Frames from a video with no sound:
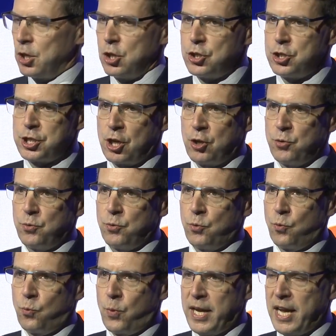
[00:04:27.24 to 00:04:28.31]
So
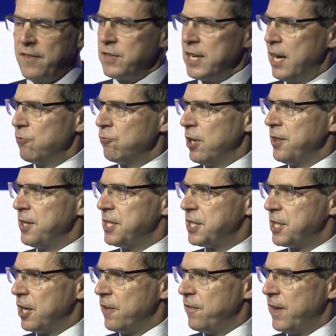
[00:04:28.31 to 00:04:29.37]
we have now run this
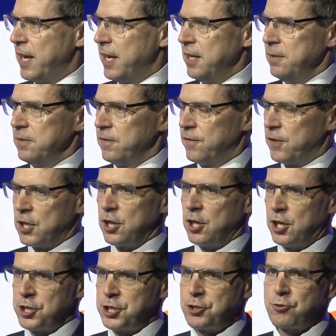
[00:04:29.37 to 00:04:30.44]
survey for the
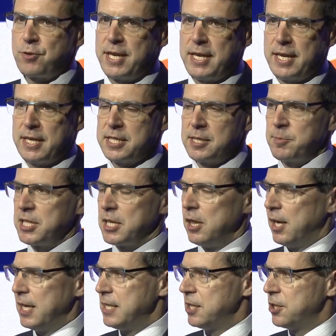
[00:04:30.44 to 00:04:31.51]
last 3 years. I'm
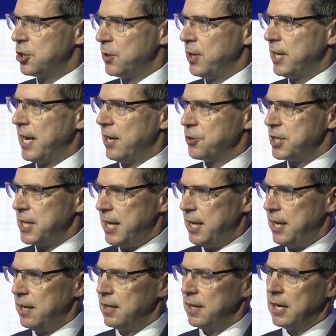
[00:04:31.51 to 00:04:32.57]
delighted to announce
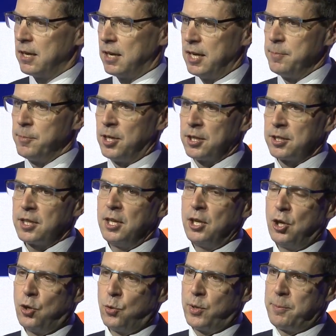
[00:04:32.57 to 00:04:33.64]
here at IMARC
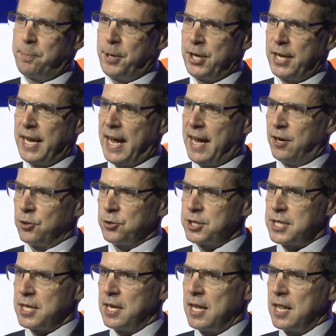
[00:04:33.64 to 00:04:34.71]
we're putting
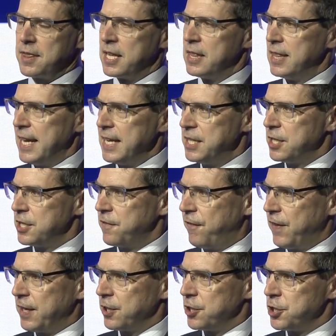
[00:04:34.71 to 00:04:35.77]
out the latest
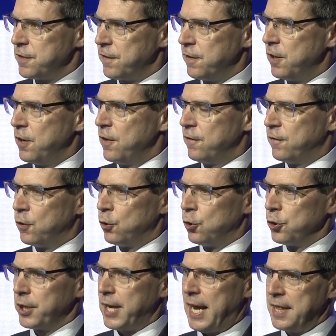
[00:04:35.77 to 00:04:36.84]
figures
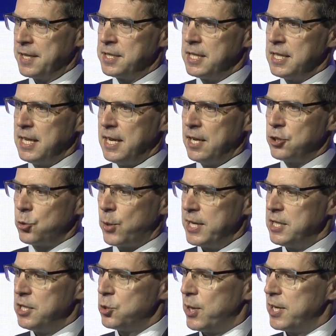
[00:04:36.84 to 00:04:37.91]
for calendar year
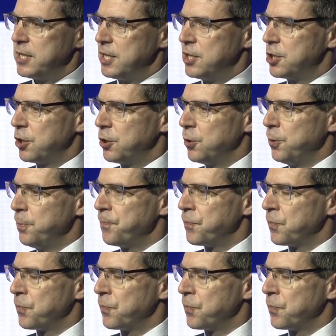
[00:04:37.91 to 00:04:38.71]
2022,